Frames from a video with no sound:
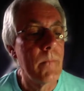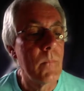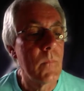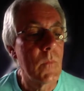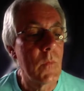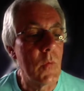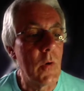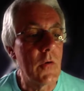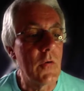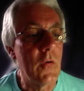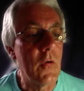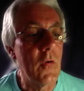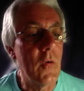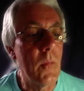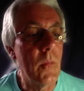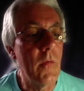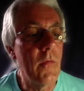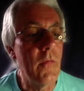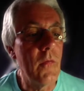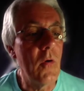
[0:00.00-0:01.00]
Question
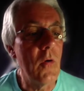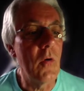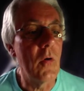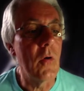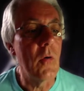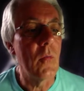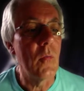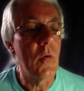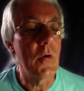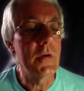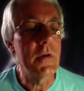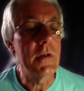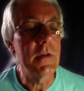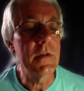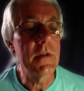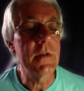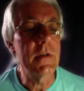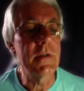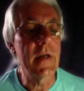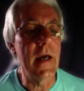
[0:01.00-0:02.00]
number 4. What is
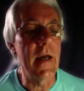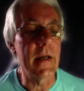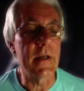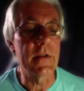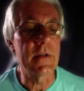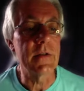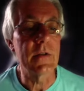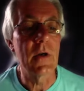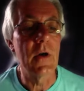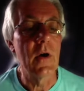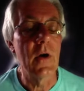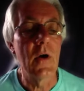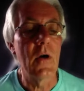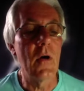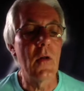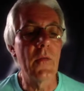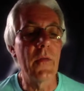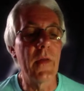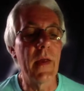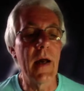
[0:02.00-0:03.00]
the text
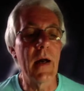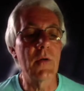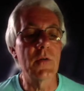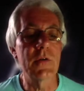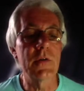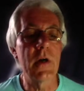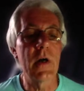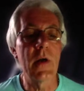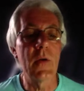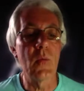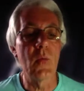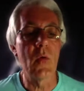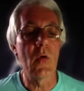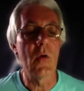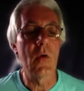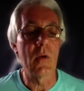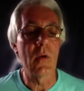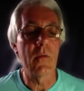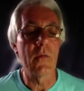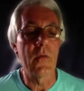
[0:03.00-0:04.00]
on the outside
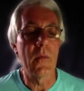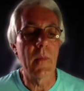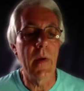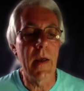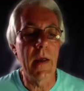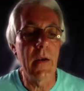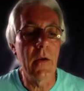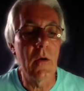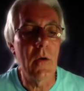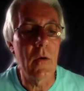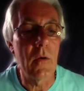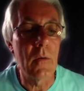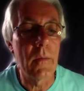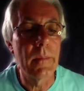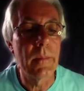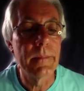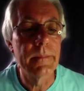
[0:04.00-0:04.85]
wall of the main hall?